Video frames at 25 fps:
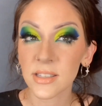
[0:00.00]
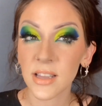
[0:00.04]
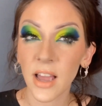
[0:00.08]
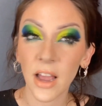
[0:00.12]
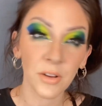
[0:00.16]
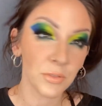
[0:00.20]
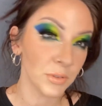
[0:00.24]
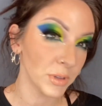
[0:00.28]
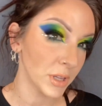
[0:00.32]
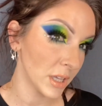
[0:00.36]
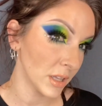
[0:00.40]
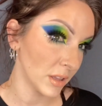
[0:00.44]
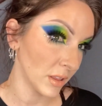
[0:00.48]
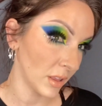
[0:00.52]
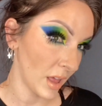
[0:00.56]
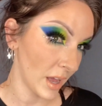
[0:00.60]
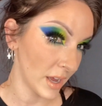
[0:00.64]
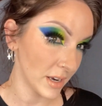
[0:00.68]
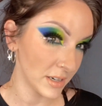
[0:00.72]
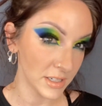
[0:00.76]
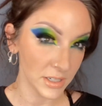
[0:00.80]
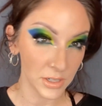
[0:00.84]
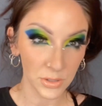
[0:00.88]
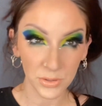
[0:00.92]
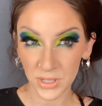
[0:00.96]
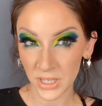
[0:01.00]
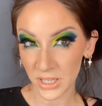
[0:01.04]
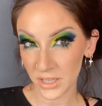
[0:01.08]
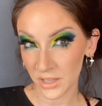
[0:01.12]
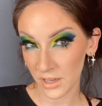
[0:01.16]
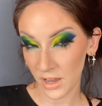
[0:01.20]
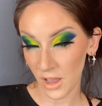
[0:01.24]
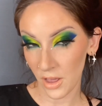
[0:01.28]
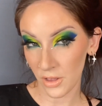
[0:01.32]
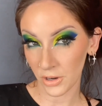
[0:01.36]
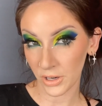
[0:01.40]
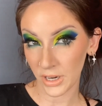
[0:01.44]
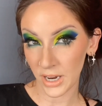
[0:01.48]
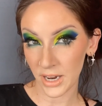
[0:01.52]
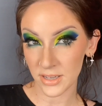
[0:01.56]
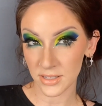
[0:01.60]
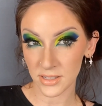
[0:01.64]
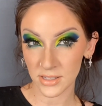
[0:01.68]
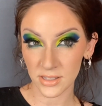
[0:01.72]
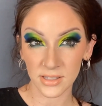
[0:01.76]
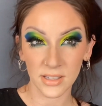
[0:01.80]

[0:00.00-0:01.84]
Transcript: I really liked using the color cases